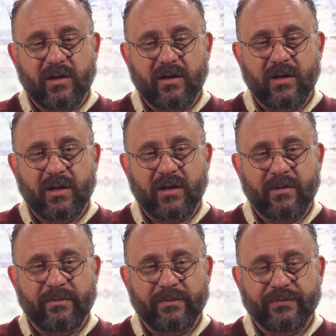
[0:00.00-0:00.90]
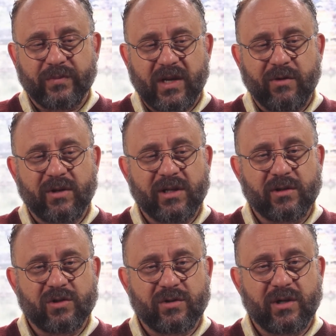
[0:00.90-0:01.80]
I really
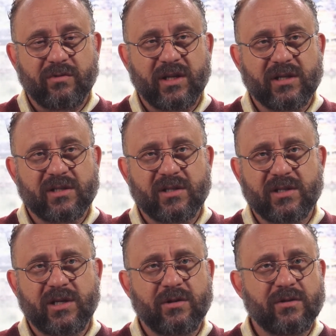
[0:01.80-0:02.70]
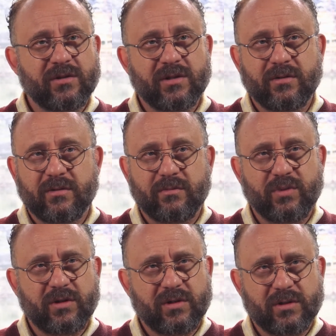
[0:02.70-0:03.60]
enjoy reading the Sears
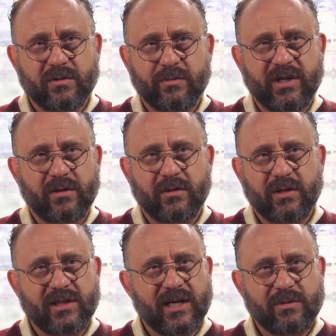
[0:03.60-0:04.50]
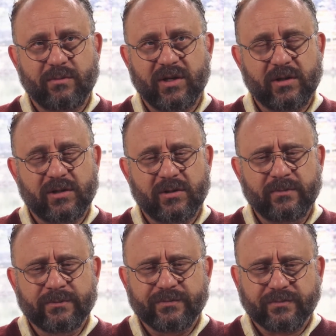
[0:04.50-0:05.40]
books about attachment parenting,
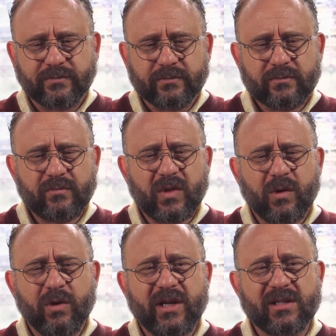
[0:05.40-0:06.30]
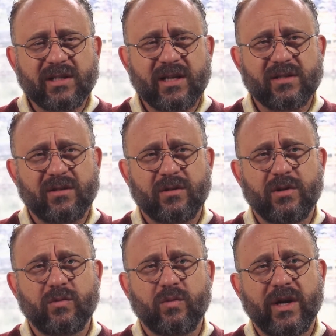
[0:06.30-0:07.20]
where he says,
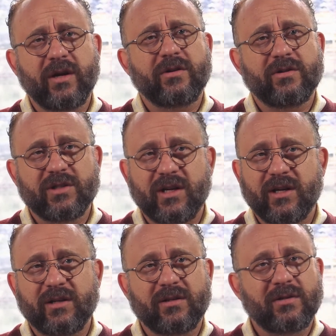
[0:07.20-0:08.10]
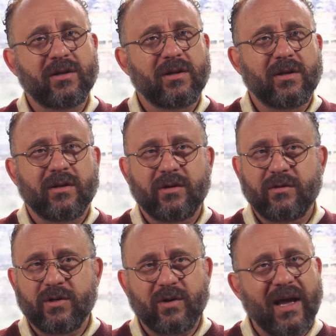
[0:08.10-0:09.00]
you wear your child, you
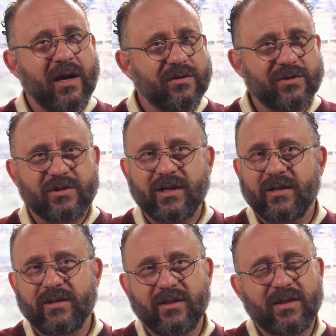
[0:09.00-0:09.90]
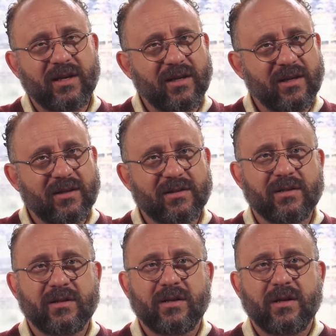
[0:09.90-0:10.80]
don't house your child in things,
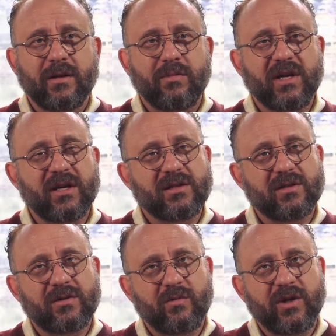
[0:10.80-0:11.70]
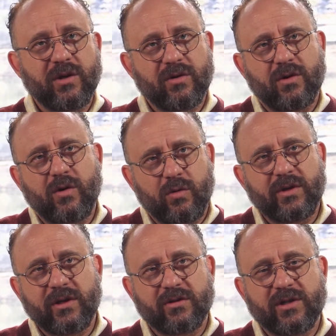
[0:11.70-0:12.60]
because when you're
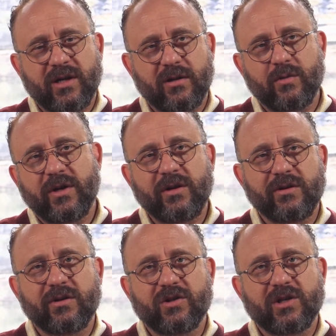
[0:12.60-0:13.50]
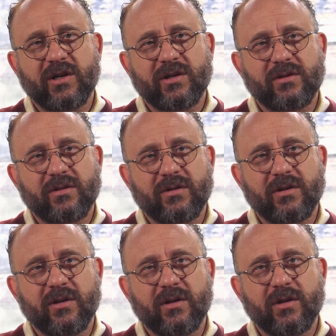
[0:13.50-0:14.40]
holding your child or wearing your child,
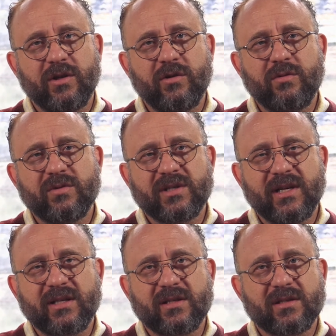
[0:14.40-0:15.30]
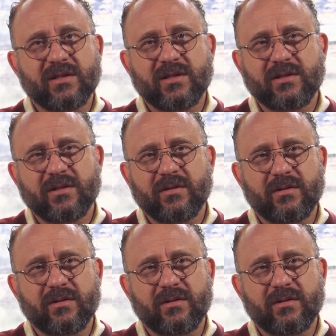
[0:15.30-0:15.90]
you sense